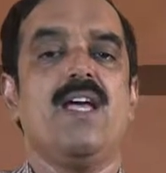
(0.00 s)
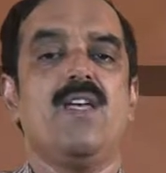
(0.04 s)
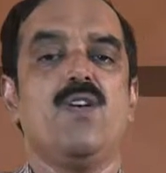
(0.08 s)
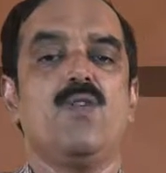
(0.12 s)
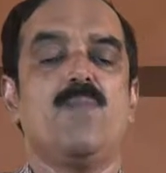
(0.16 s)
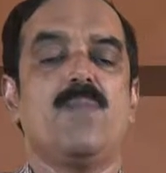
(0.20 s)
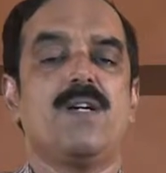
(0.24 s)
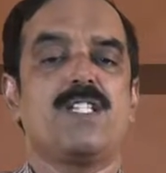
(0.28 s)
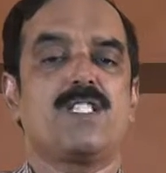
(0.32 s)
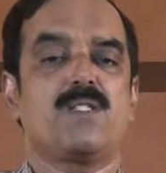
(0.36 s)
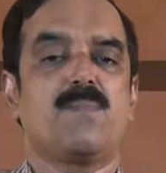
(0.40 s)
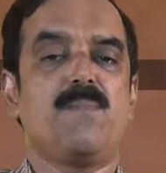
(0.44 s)

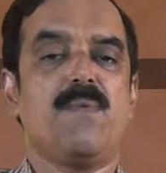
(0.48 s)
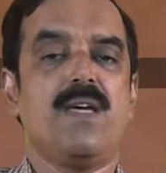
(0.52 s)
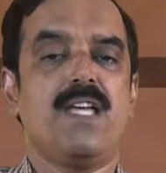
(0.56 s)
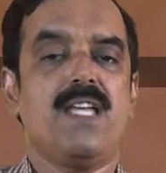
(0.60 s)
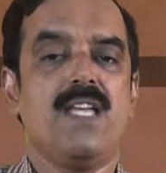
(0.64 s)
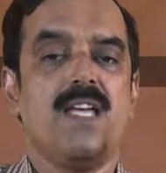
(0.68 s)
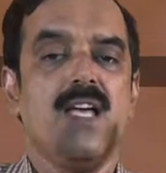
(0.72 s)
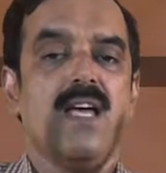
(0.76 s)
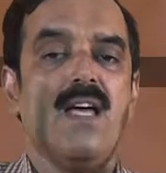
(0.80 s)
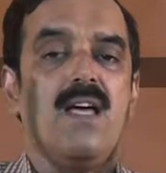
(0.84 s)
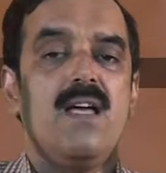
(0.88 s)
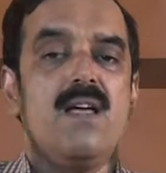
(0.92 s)
You must
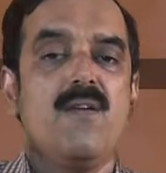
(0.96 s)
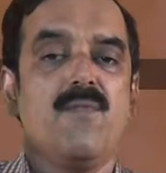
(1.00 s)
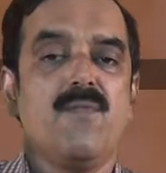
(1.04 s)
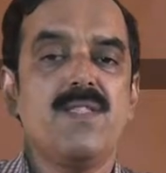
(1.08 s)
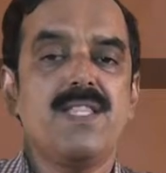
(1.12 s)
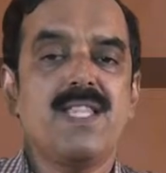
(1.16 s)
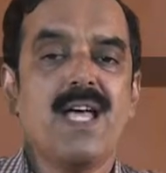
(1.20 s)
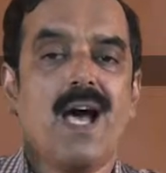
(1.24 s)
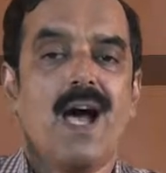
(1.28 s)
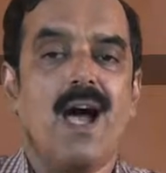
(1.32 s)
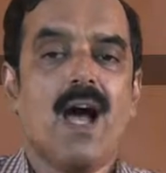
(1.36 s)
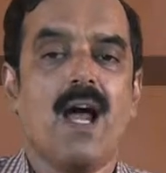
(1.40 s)
be
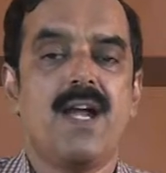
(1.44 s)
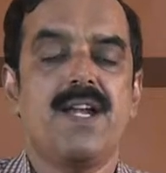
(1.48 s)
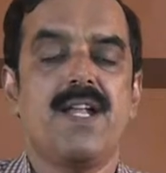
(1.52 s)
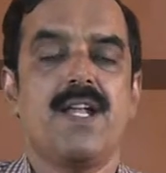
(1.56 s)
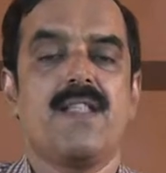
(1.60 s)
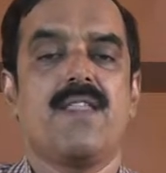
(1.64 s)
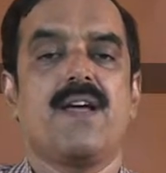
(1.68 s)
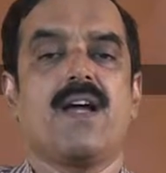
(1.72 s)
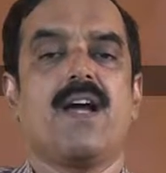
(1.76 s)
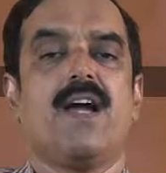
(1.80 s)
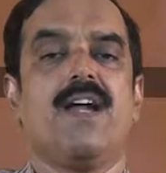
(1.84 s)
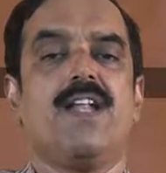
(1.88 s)
with the
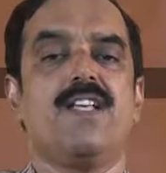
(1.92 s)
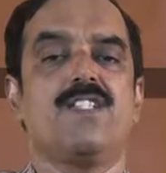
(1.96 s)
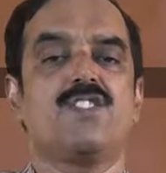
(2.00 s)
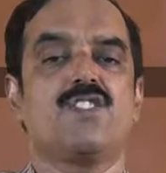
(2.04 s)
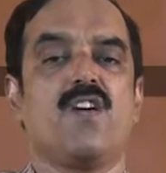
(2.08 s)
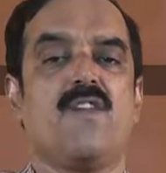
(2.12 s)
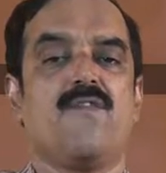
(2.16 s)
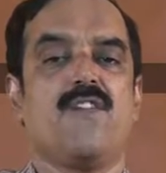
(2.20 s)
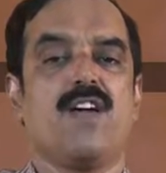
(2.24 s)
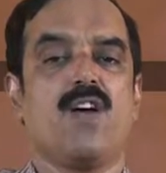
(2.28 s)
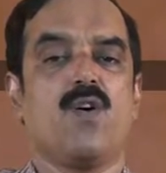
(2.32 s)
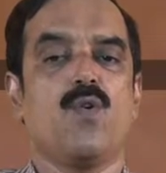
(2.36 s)
under the
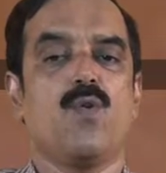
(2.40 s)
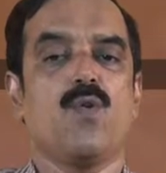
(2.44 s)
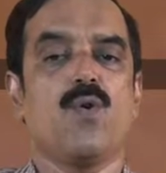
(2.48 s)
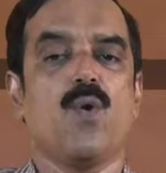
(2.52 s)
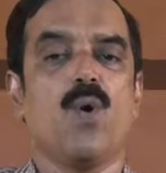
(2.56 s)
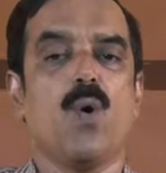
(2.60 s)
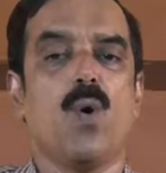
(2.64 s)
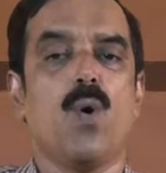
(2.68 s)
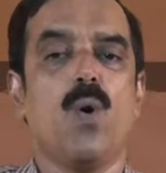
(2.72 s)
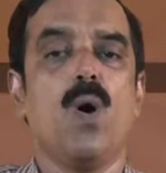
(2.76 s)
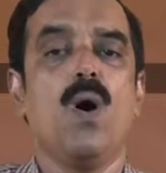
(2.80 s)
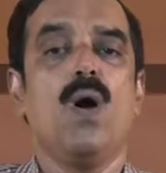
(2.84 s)
guidance of a
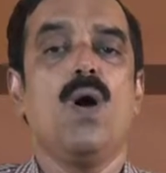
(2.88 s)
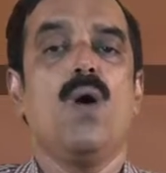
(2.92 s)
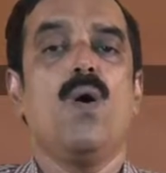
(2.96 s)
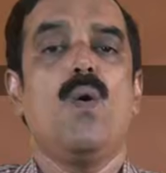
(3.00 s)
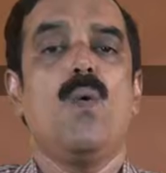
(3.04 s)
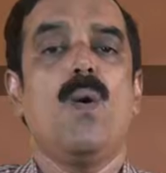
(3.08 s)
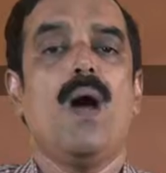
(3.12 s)
guru